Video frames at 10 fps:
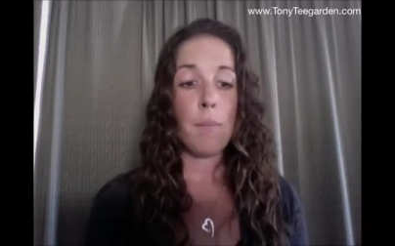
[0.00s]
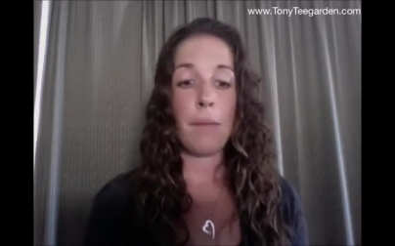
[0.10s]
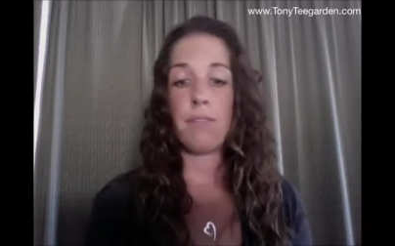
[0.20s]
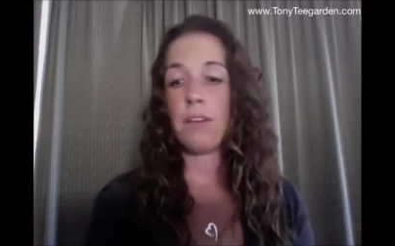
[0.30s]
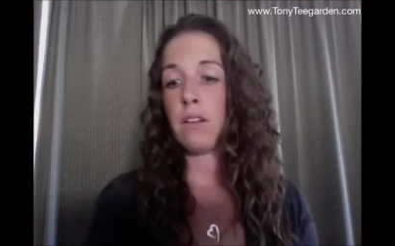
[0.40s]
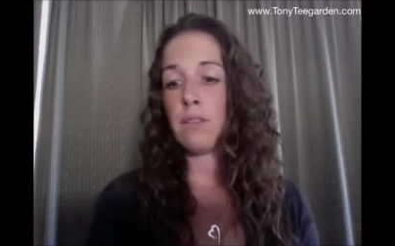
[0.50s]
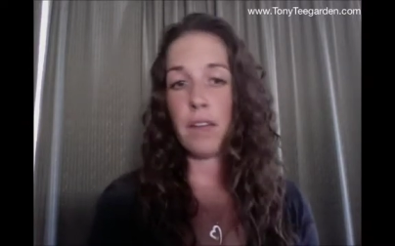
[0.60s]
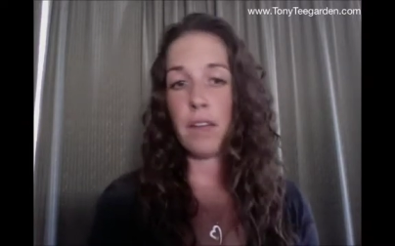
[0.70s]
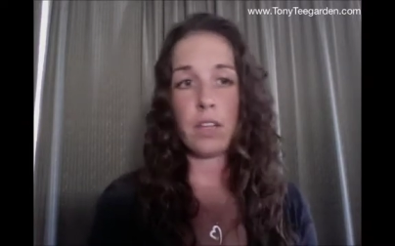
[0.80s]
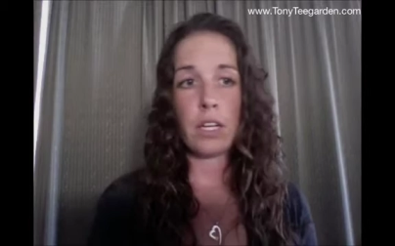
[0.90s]
my fear of
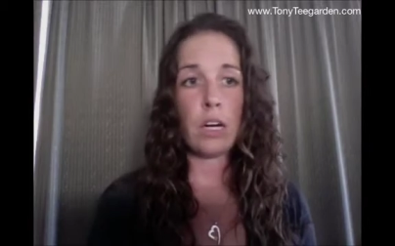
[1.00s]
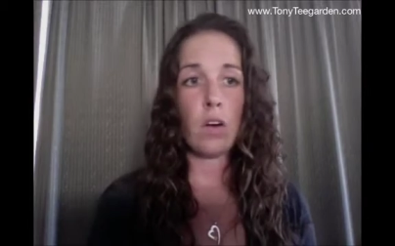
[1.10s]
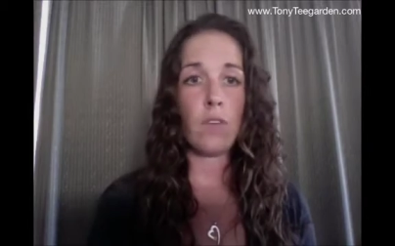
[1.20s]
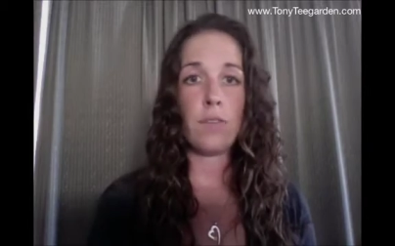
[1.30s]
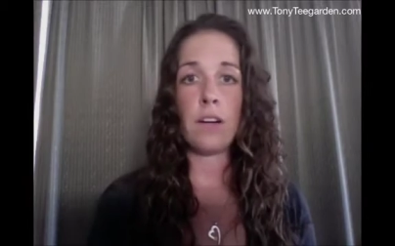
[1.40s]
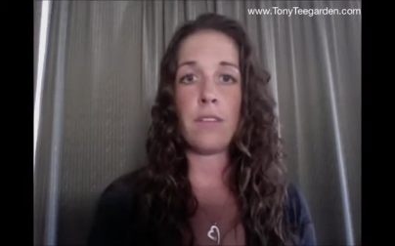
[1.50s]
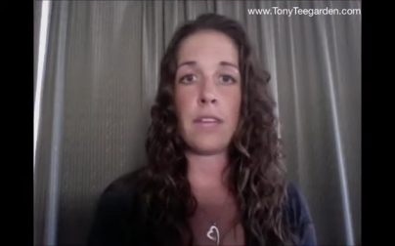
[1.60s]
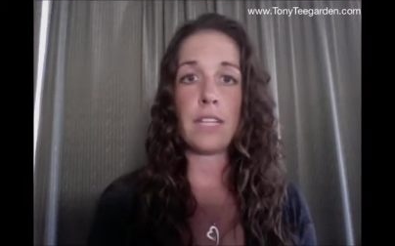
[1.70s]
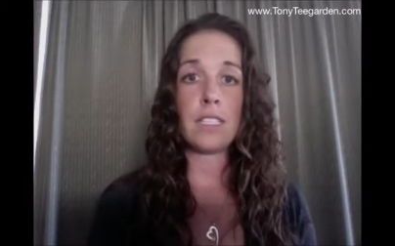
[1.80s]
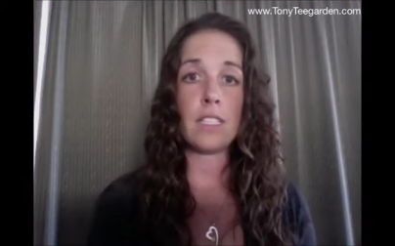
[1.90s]
failure or fear of
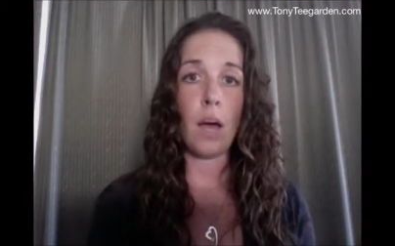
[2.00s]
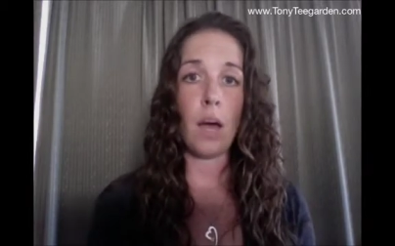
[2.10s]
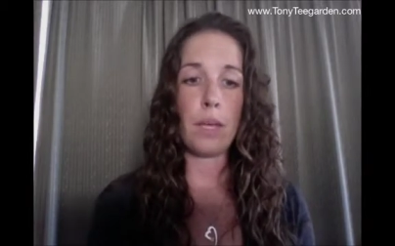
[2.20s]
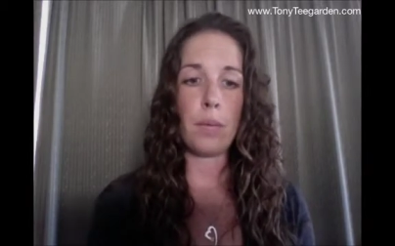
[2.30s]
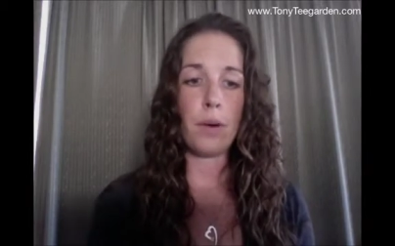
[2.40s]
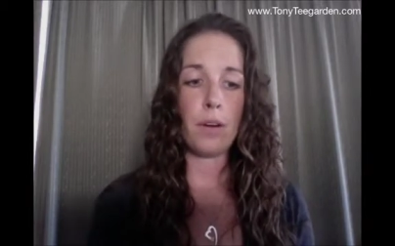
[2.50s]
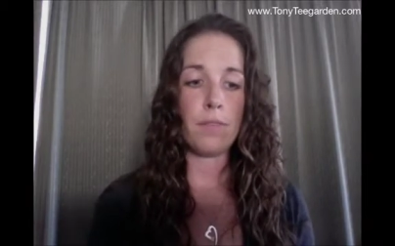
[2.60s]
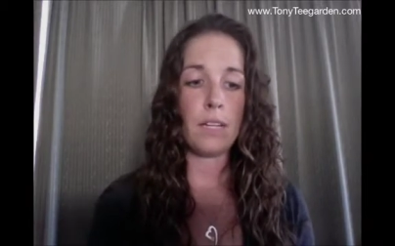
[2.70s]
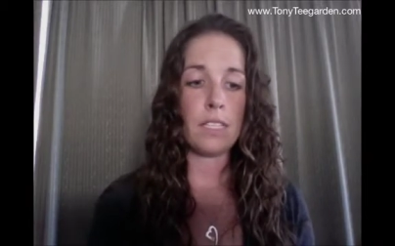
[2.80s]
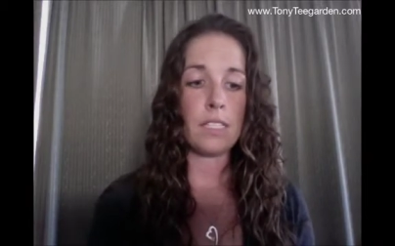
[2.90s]
things not being
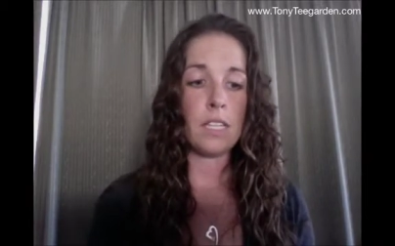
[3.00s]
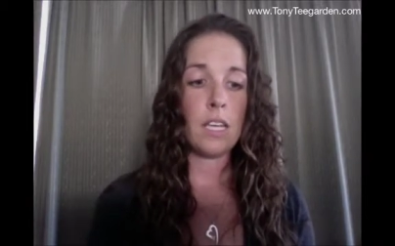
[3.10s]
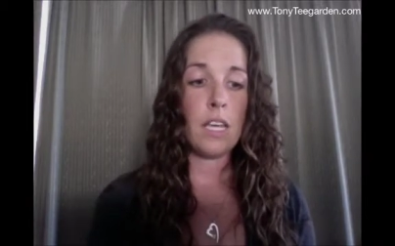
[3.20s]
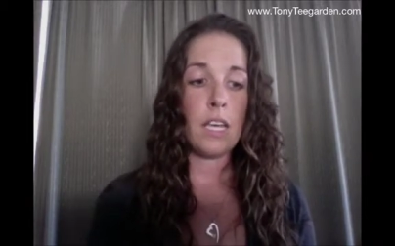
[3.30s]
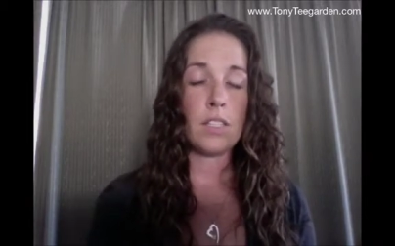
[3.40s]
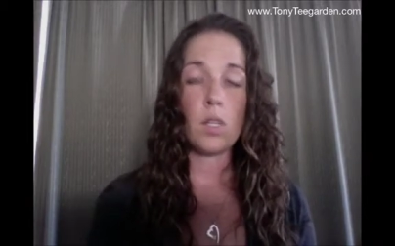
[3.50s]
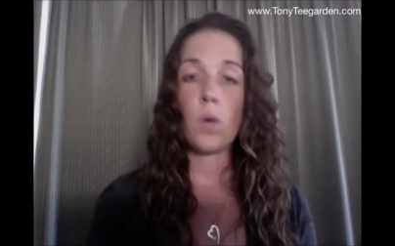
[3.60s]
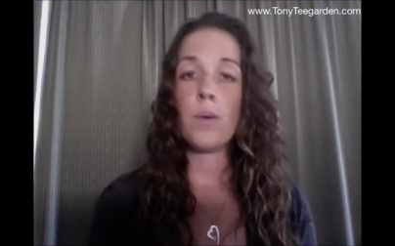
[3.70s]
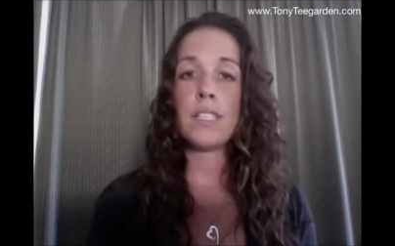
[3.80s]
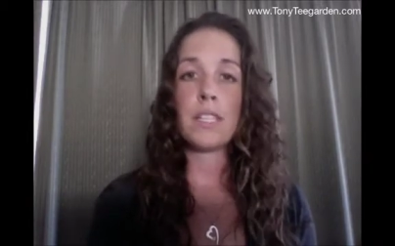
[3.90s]
perfect is
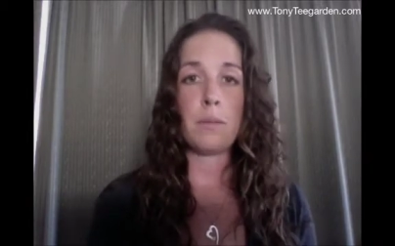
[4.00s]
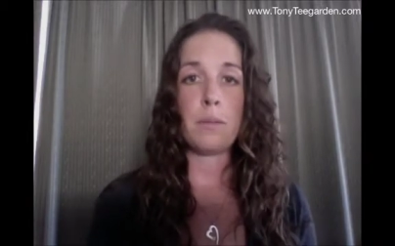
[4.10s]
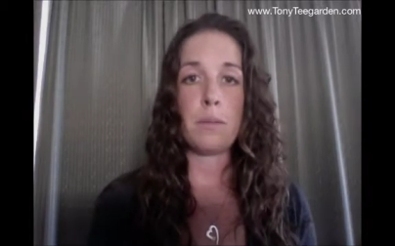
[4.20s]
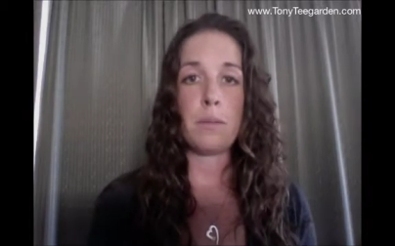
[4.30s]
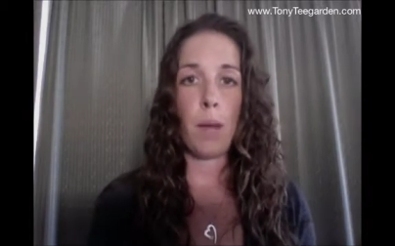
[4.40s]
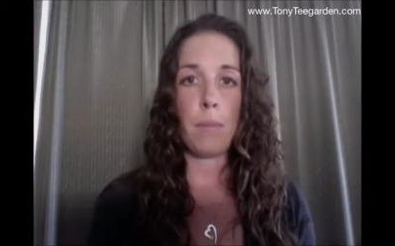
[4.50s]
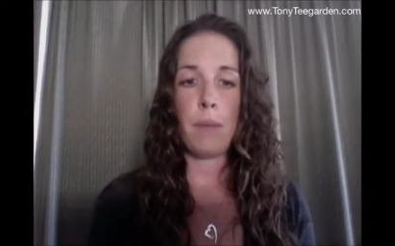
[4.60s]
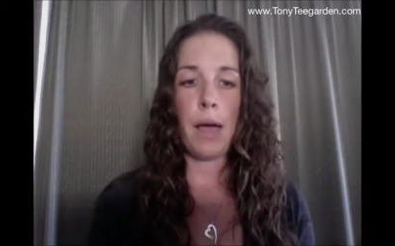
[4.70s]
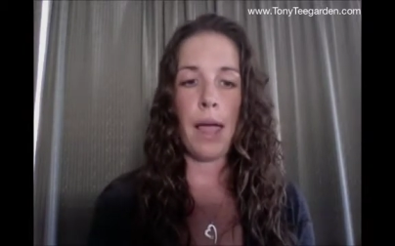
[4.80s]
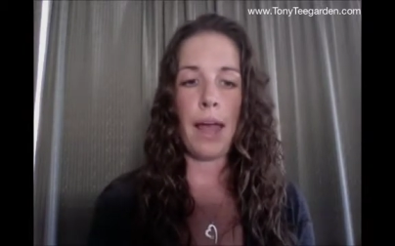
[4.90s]
always going to be top of
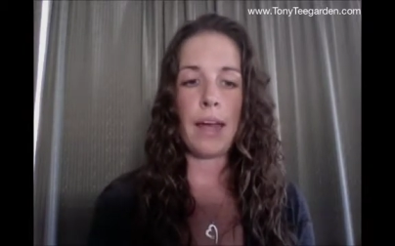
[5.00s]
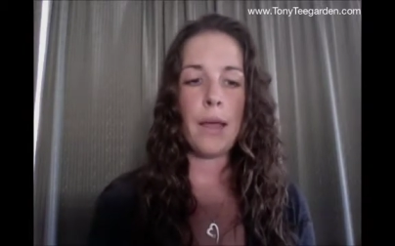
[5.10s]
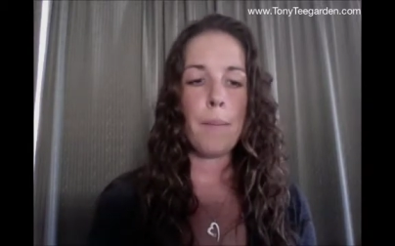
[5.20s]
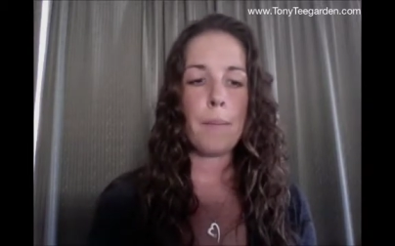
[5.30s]
mind.